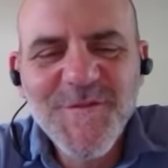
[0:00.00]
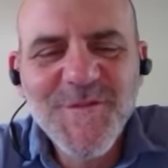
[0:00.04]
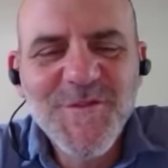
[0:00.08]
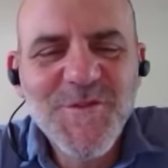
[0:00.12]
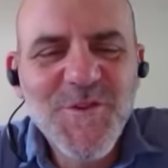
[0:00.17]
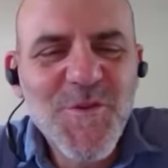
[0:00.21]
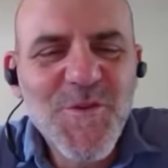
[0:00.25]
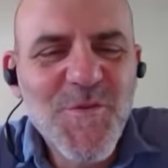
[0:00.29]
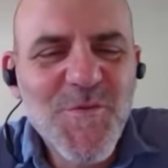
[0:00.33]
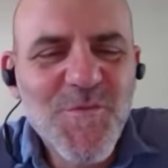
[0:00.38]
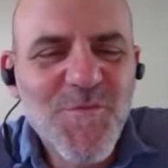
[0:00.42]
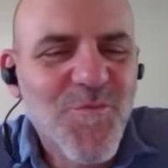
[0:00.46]

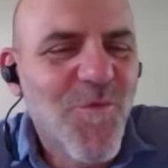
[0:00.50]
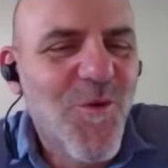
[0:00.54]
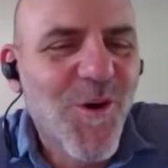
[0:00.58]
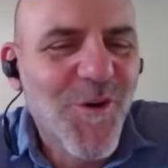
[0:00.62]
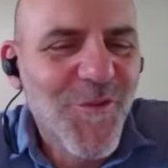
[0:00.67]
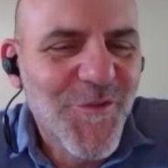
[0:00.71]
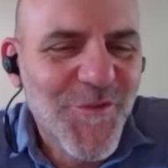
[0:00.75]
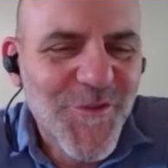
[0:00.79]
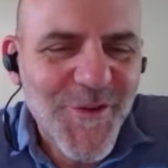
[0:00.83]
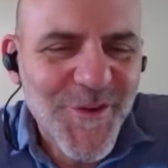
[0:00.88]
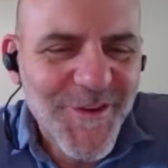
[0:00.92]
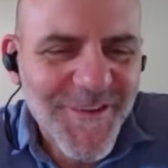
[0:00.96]
you
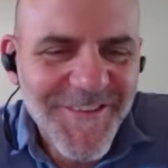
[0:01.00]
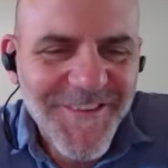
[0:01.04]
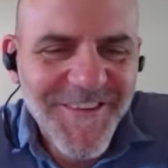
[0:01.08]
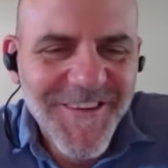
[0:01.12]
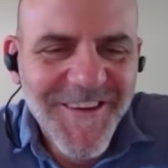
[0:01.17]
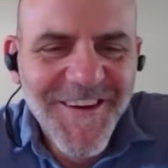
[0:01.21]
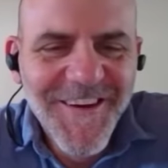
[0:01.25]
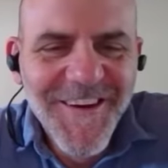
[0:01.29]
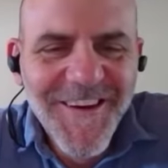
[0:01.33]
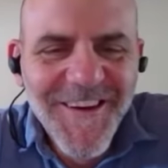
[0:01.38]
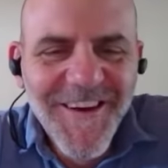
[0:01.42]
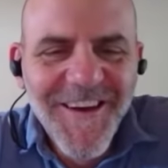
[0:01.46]
wanted
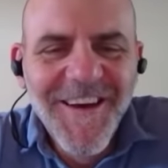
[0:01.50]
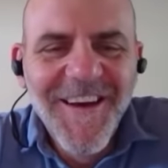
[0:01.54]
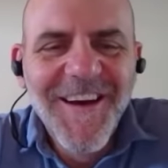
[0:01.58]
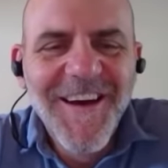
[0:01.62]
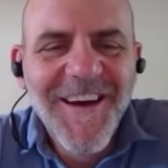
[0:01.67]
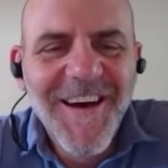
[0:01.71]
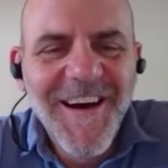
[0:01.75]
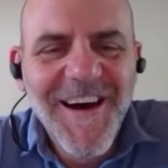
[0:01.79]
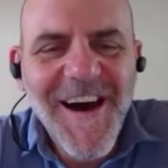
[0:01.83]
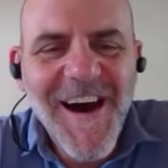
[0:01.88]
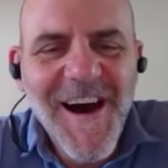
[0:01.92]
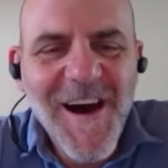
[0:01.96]

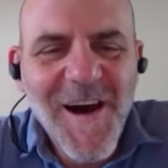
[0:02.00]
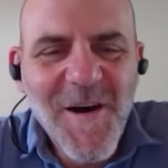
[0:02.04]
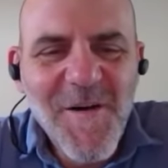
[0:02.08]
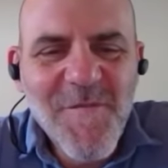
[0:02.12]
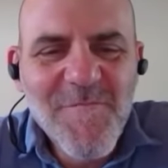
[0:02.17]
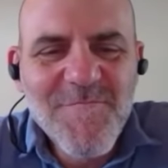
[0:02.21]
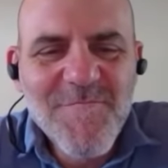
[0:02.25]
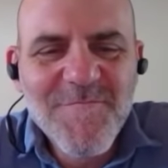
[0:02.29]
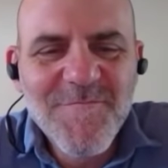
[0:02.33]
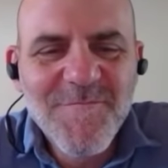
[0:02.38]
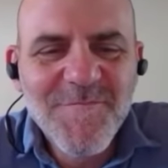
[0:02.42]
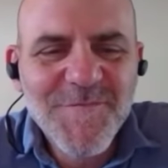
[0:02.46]

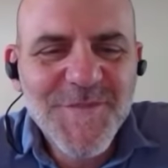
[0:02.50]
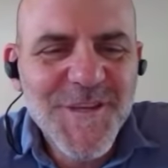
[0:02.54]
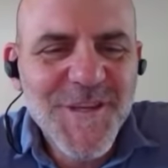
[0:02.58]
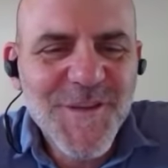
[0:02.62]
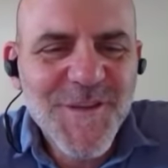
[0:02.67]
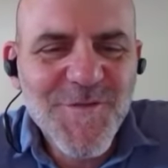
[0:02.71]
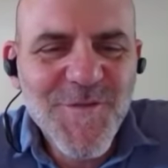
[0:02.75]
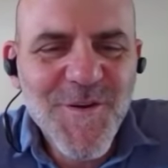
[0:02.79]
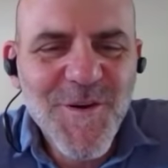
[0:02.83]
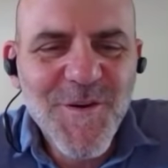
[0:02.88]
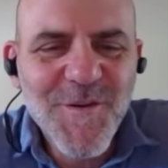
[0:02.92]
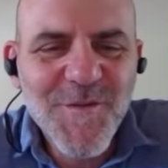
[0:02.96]
to
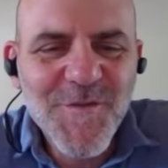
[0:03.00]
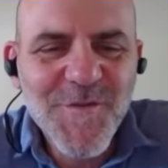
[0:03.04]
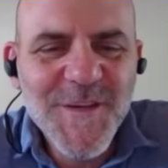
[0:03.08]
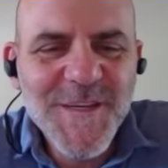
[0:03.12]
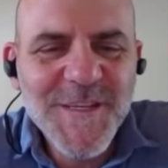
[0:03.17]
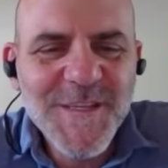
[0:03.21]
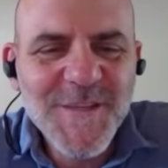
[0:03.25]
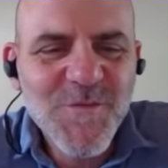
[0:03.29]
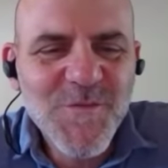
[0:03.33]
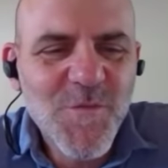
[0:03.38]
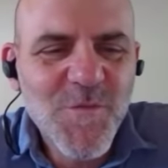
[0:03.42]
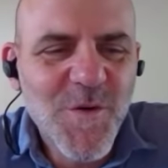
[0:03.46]
throw at
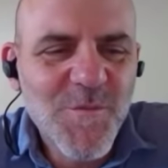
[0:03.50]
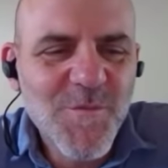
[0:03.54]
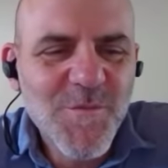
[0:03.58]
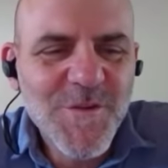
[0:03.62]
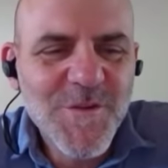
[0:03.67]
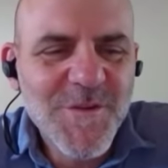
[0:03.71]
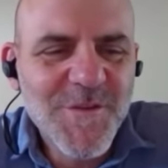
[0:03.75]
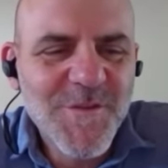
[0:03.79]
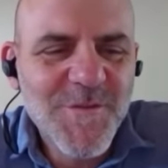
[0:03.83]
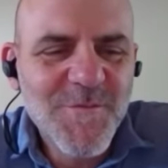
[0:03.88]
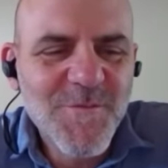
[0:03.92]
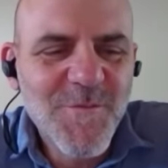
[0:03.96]
this, what
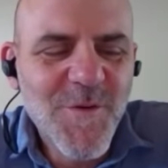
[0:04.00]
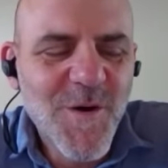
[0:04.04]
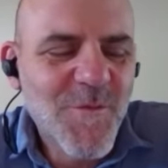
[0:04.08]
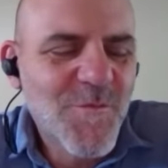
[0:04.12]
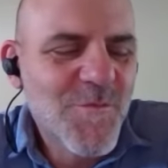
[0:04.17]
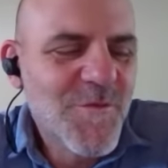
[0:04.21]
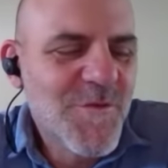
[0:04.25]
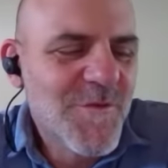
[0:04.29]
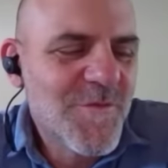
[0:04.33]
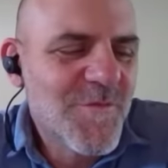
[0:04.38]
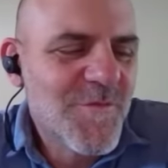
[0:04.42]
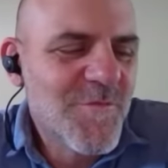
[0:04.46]

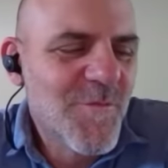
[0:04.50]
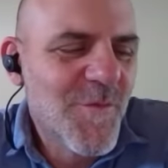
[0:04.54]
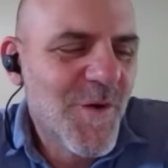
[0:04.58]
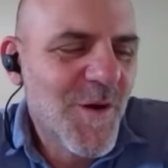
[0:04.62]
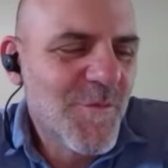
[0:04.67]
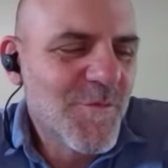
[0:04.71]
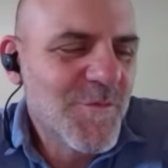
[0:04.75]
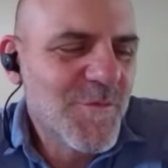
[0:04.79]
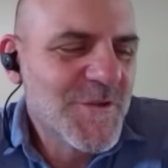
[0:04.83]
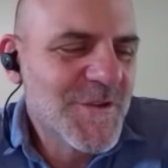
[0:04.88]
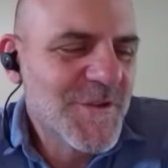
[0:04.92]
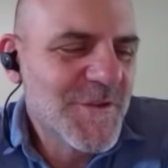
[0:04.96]

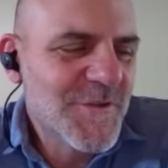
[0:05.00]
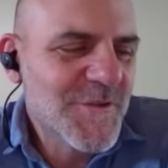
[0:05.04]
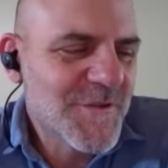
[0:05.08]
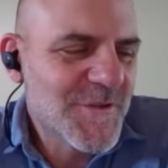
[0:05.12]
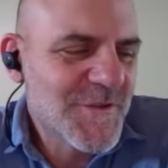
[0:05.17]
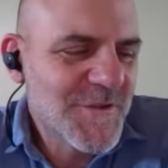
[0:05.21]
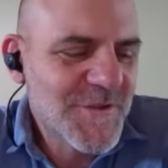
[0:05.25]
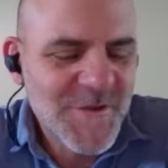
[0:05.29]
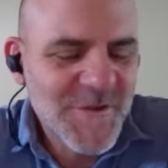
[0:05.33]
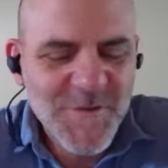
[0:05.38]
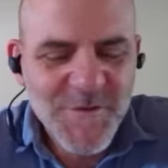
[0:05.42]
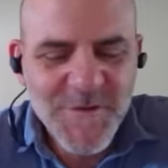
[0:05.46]
would you look
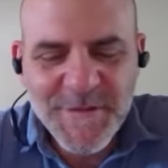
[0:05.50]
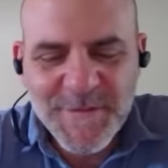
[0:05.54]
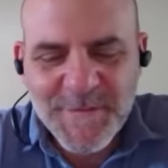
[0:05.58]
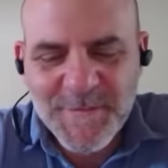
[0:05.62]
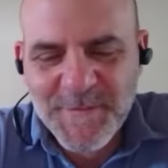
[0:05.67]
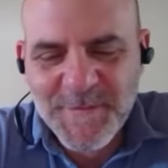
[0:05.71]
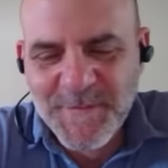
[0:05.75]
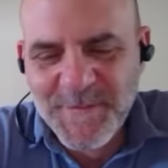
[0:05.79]
at doing?